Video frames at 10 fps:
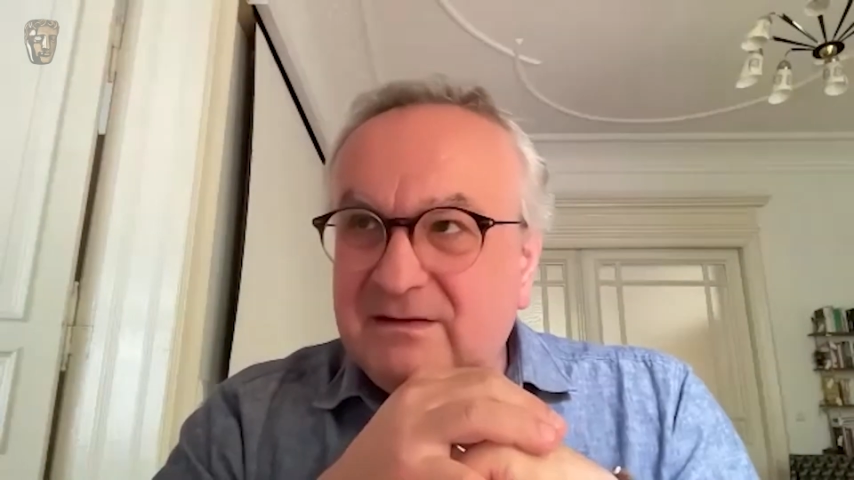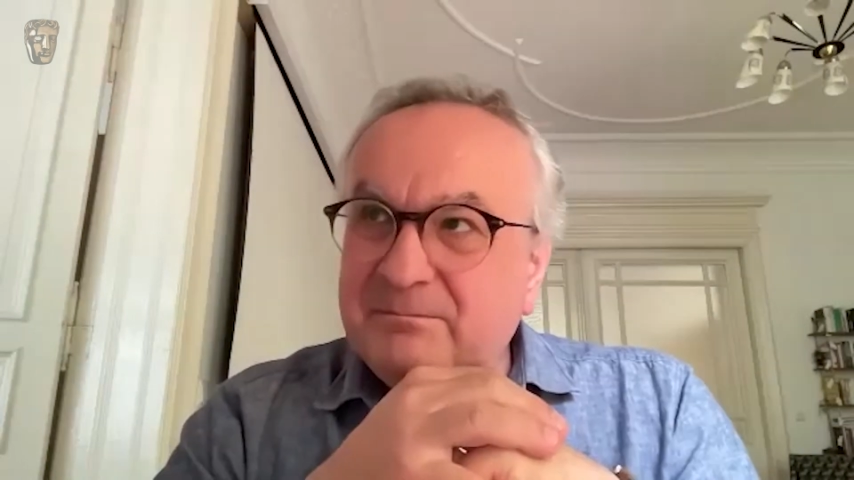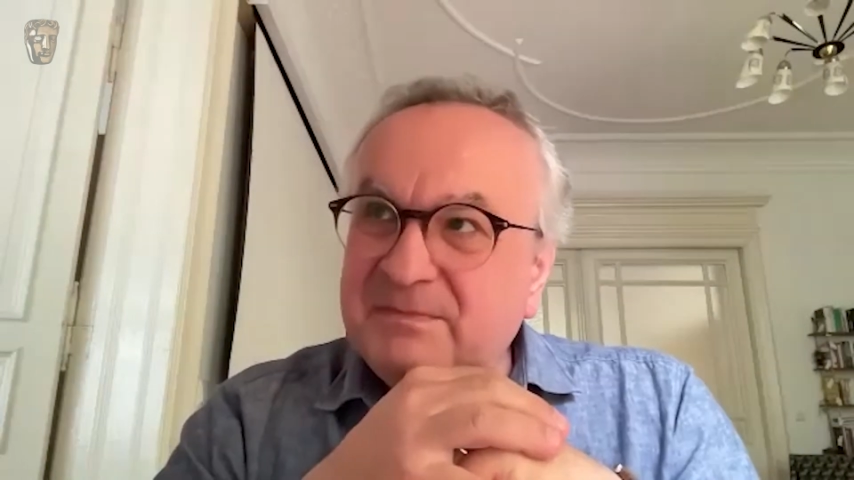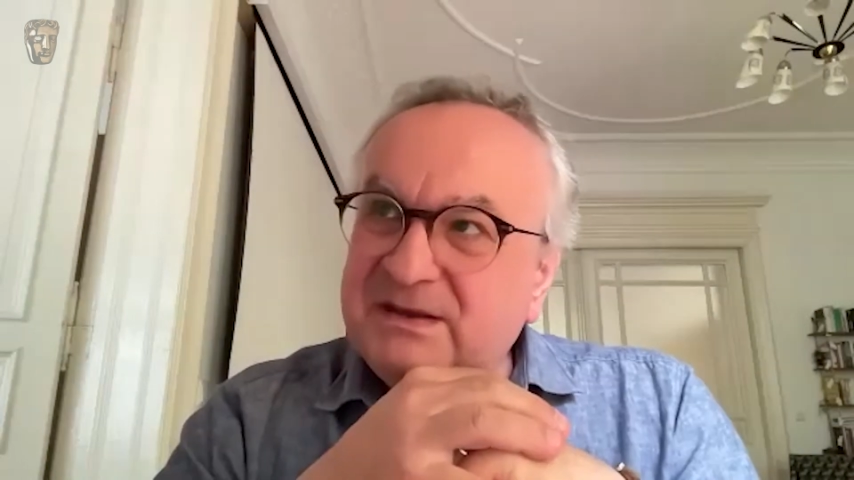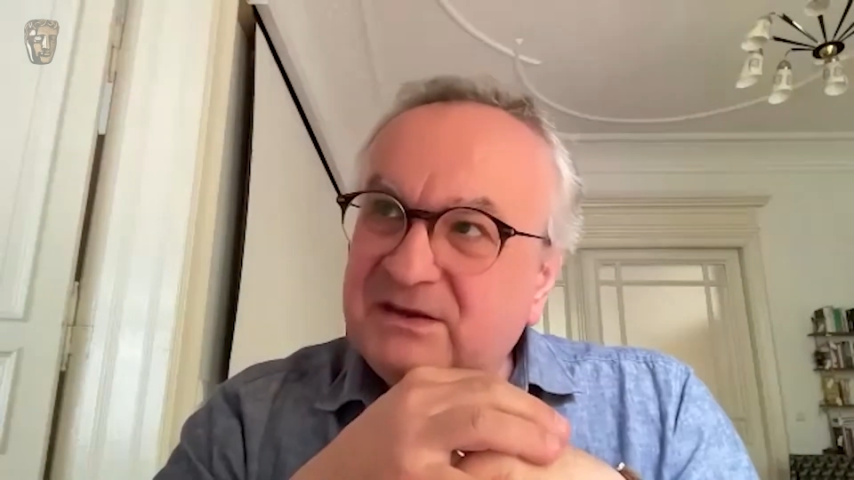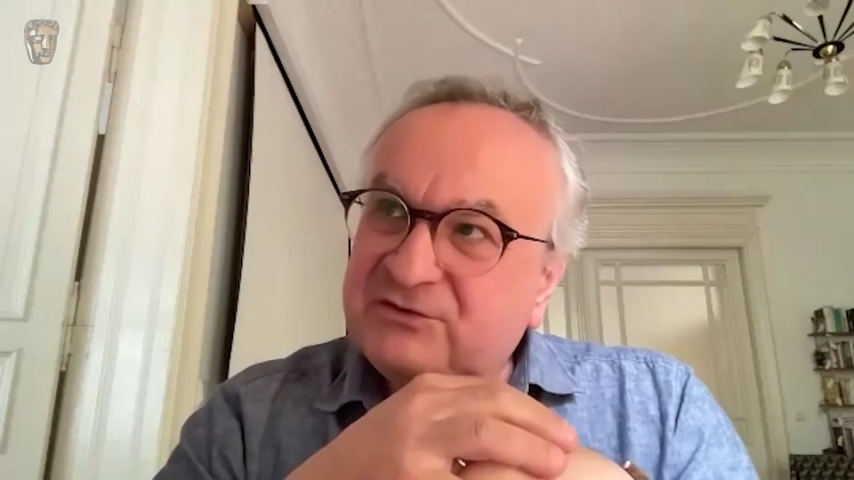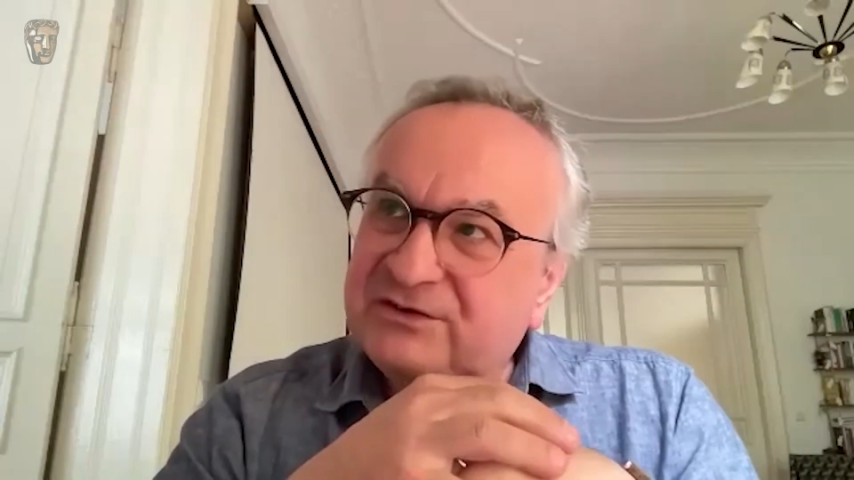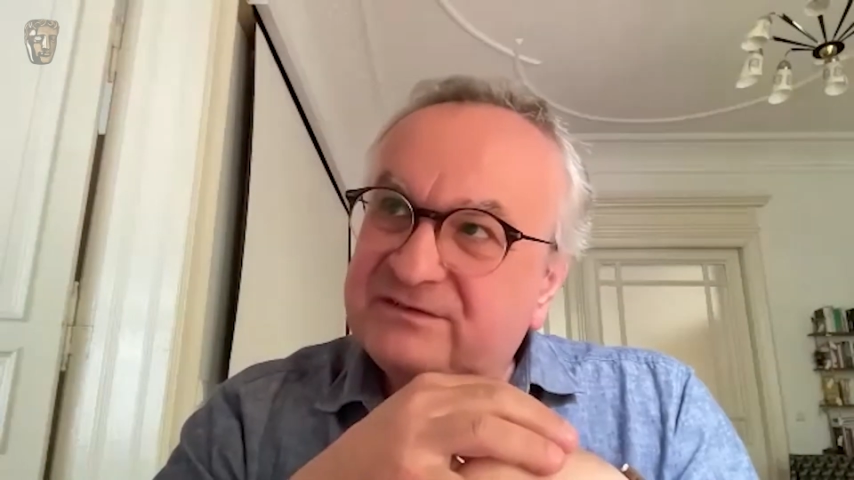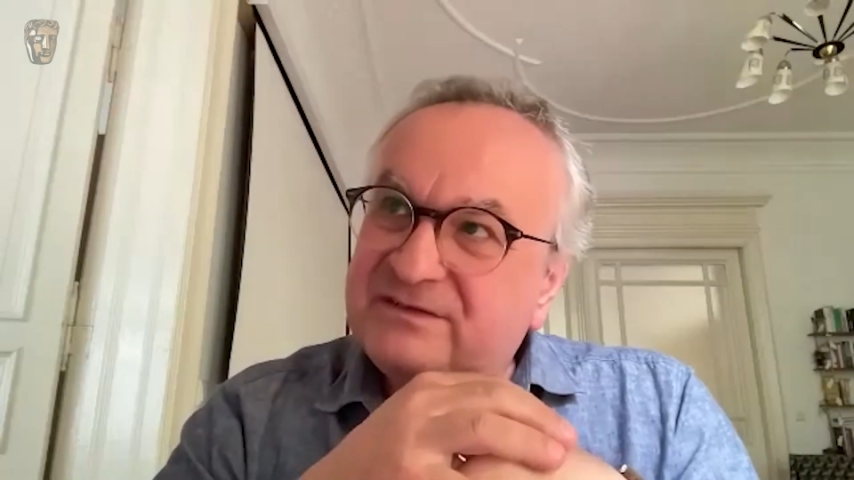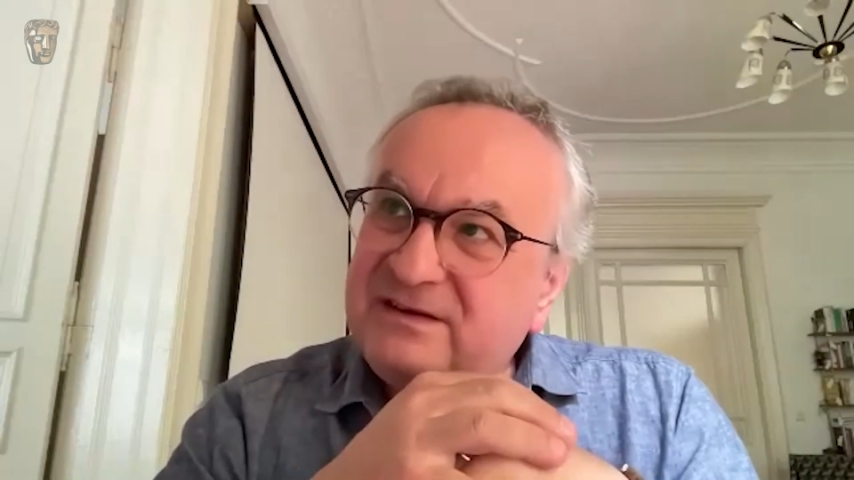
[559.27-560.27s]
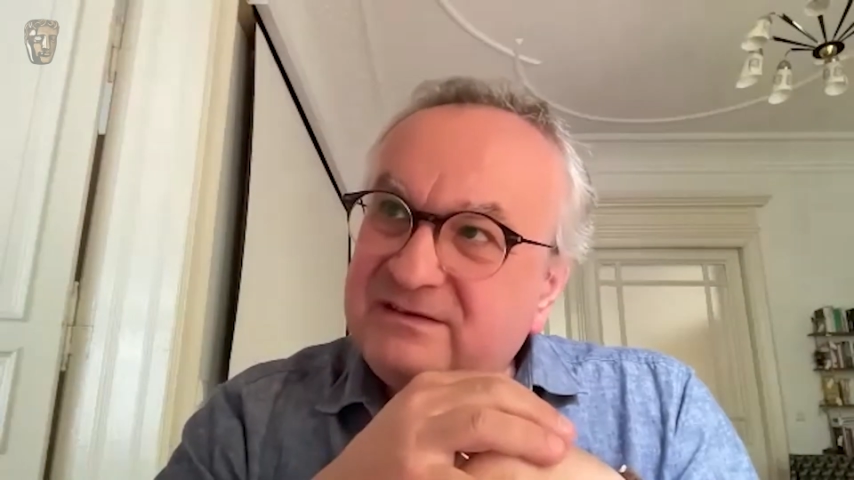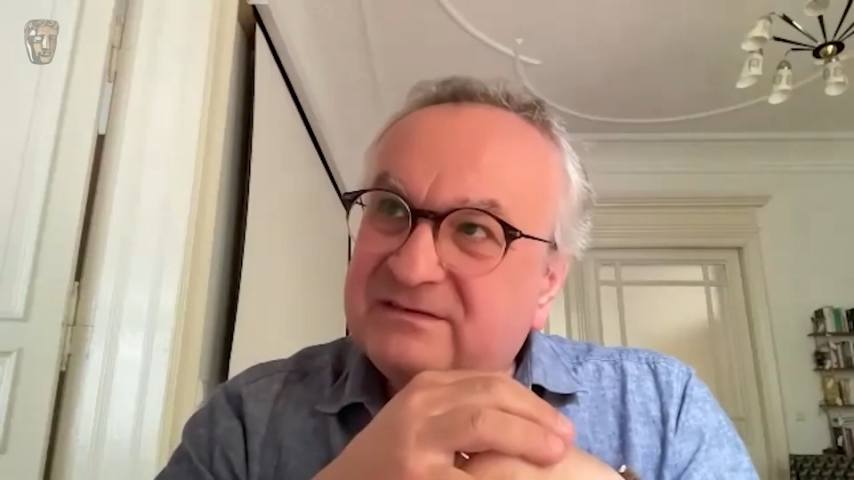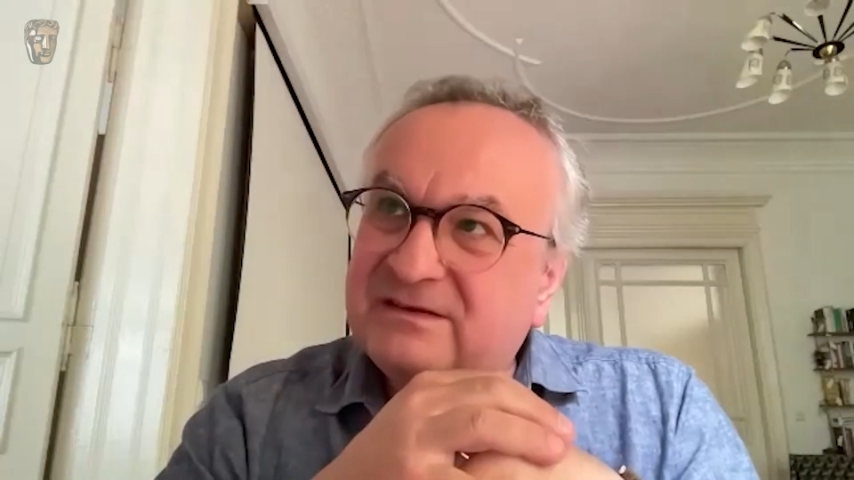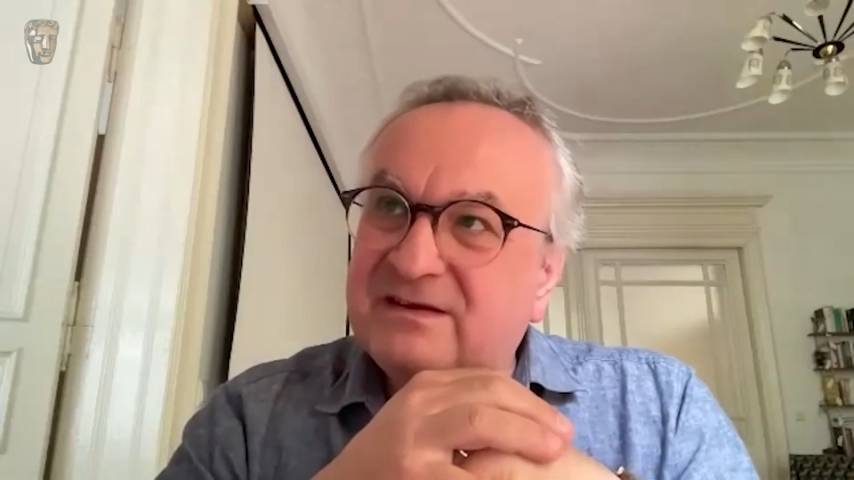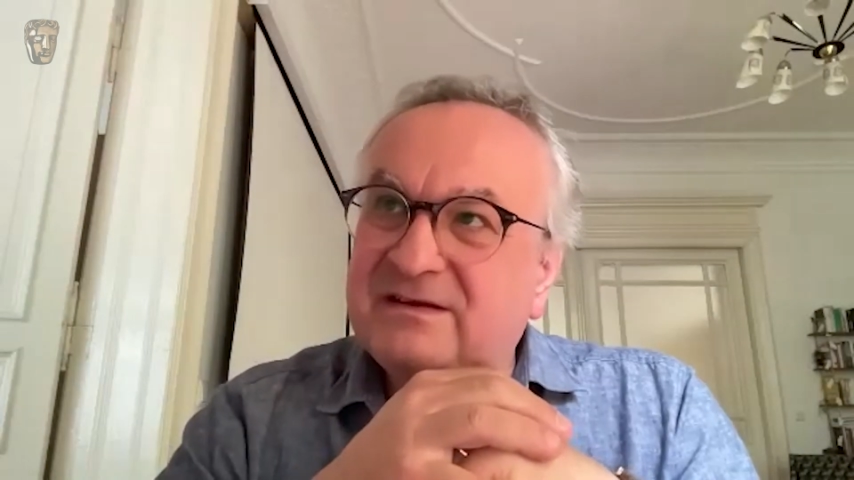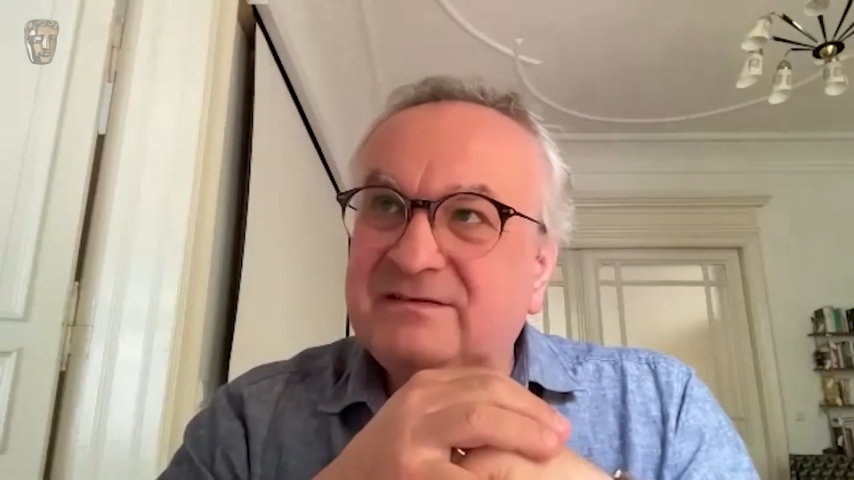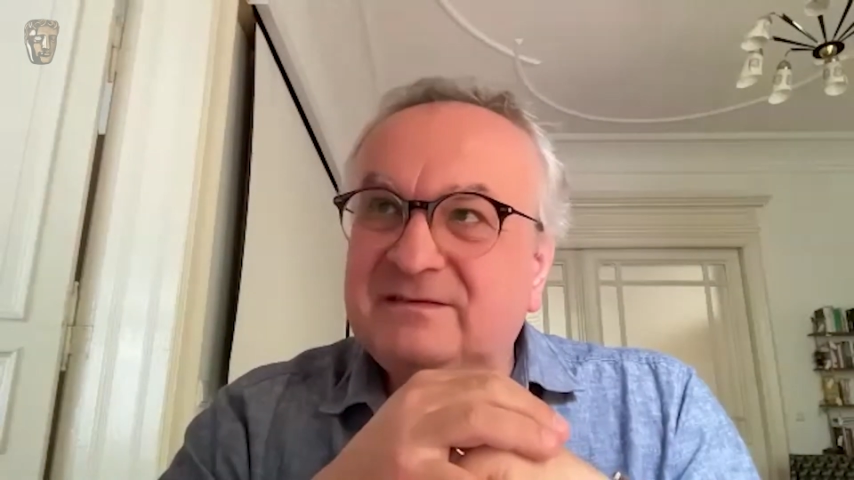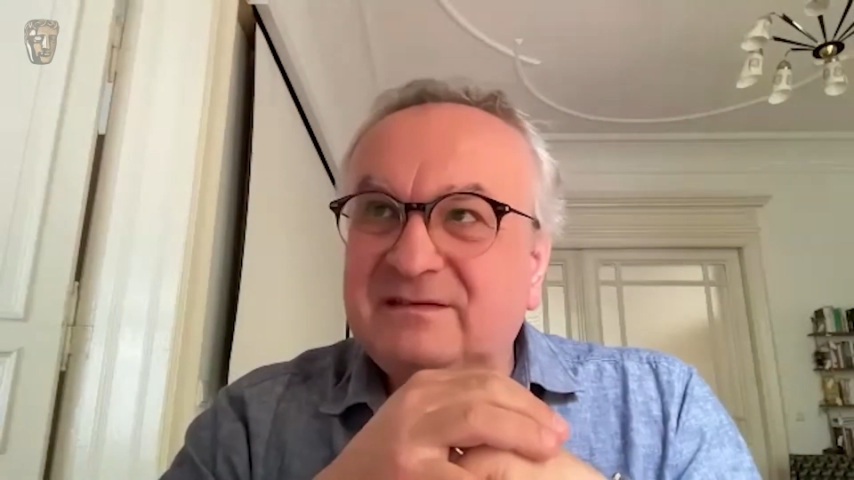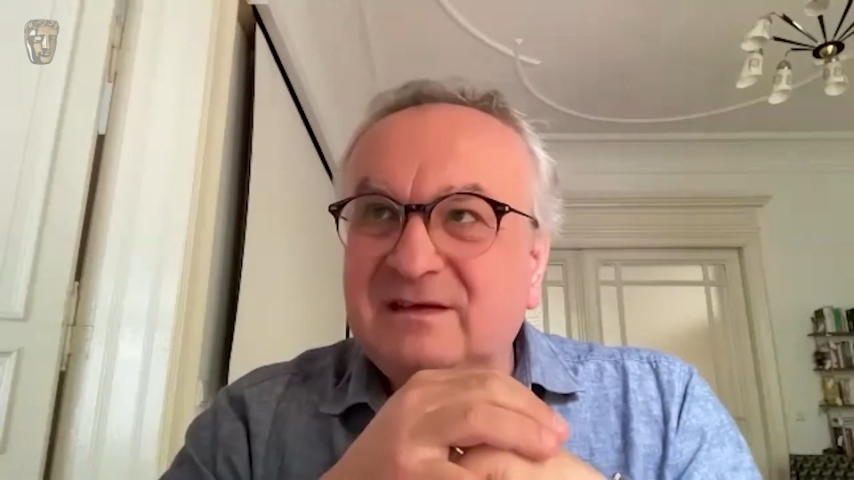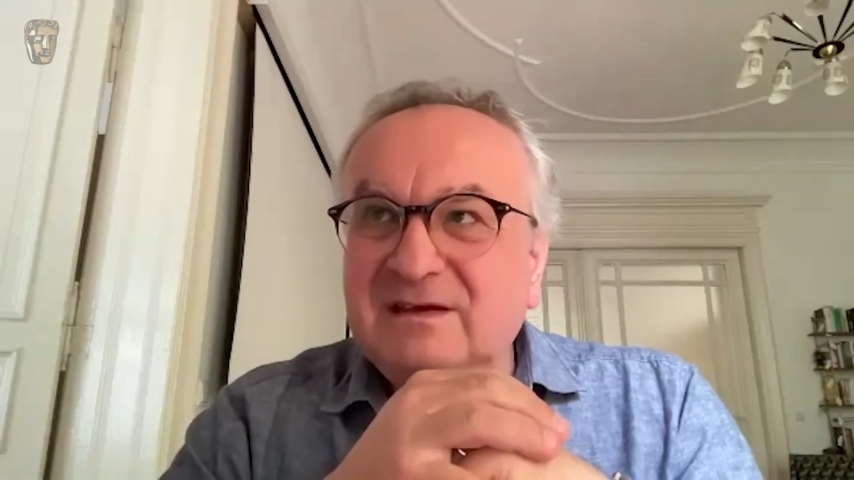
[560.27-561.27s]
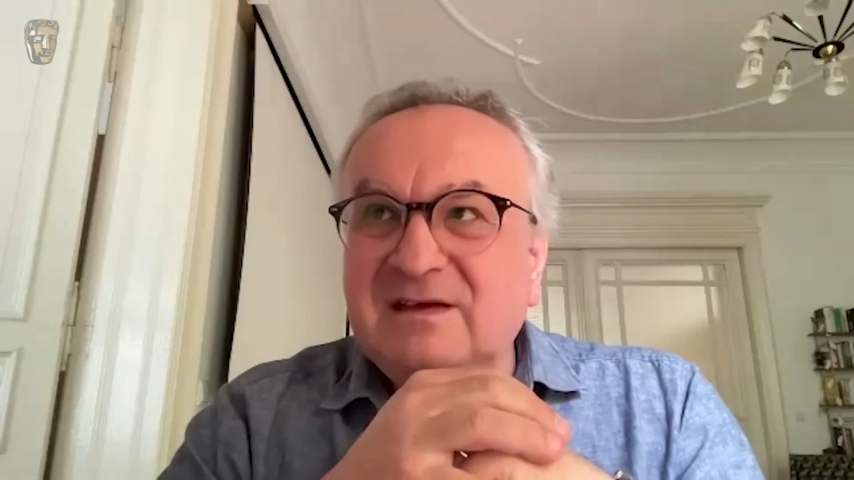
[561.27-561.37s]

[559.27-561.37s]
Miniatures these days,